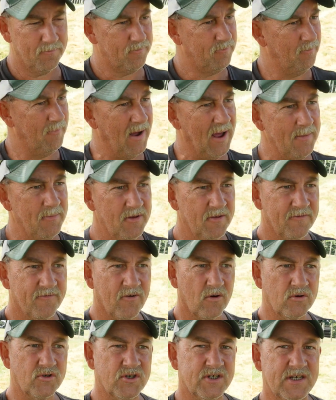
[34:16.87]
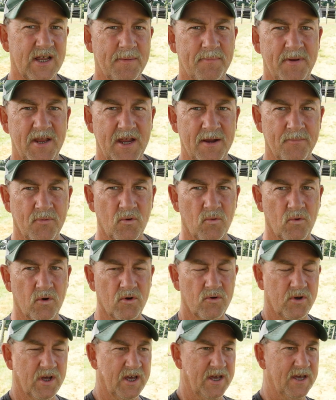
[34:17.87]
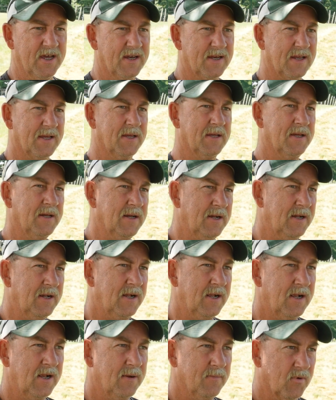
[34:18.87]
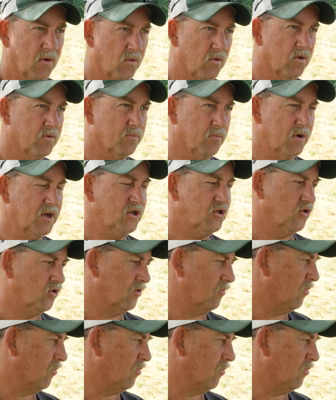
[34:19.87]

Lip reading: maybe the 1st of September we'll cut. But we'll be sure to